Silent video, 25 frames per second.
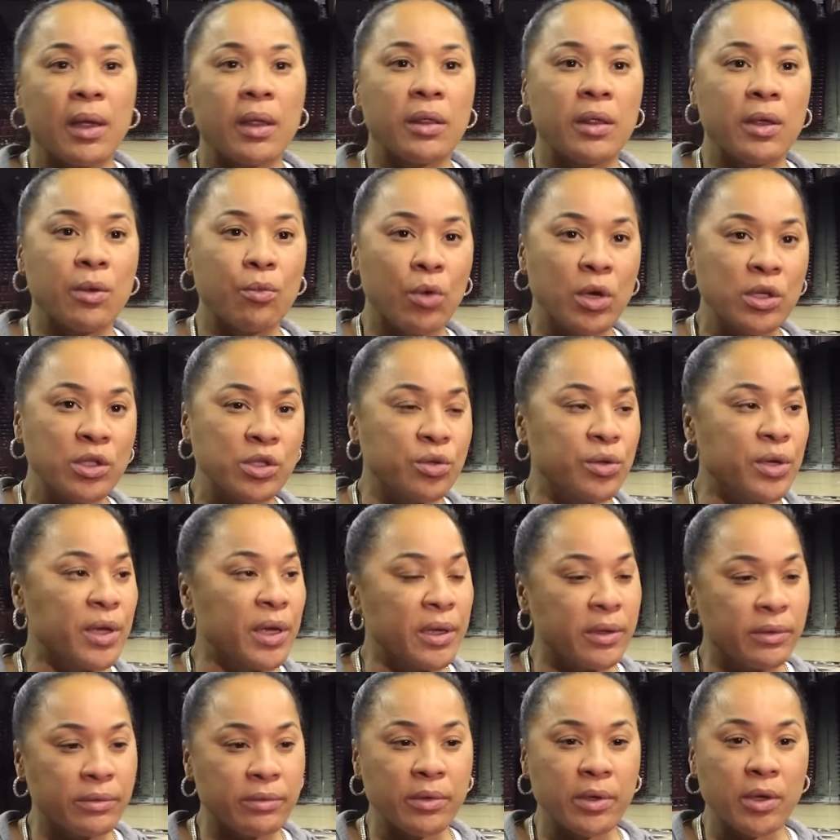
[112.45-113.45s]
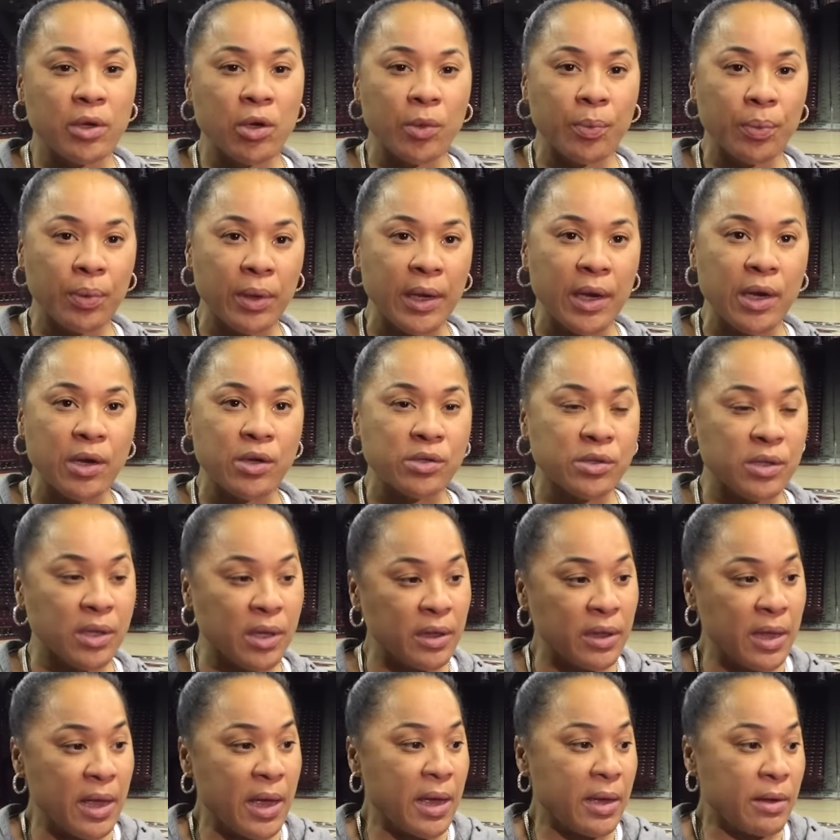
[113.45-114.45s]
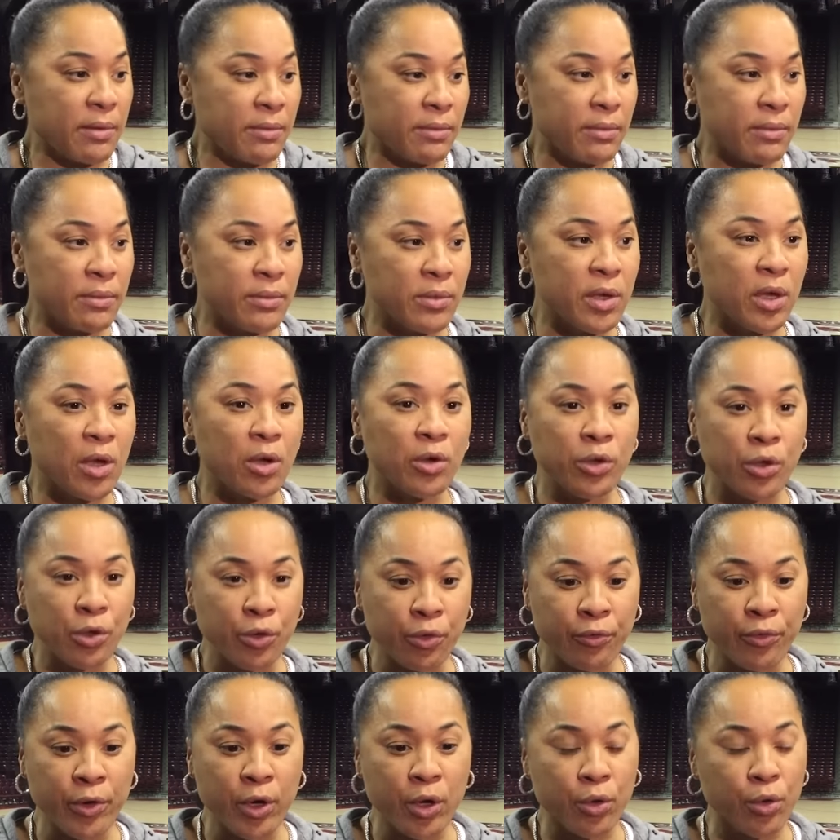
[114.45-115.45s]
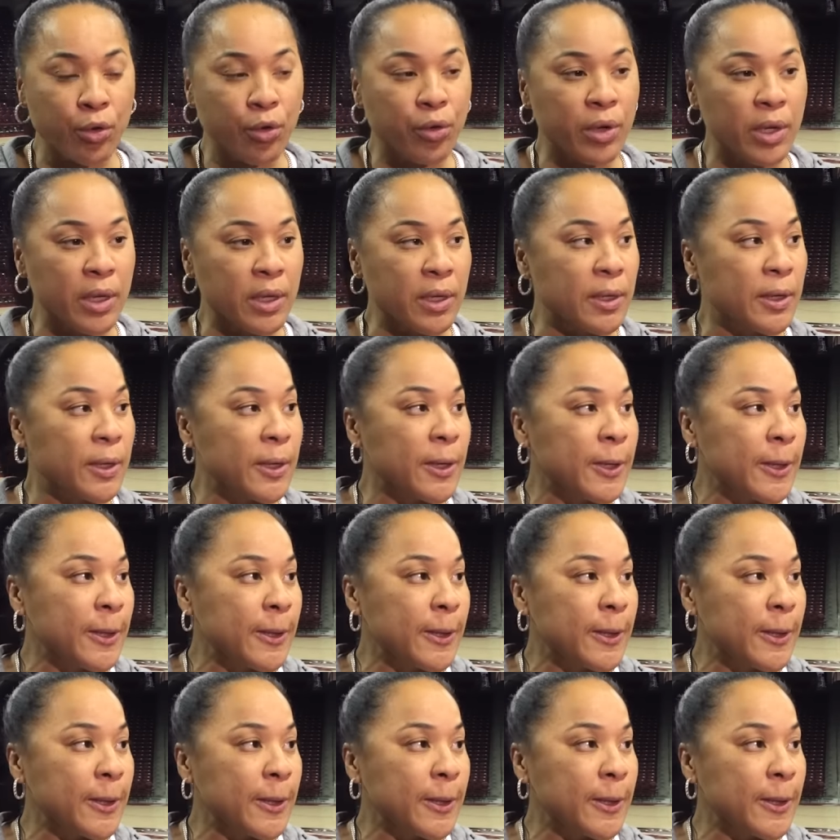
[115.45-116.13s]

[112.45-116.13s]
And then once you get, you know, players in that, you know, you recruited,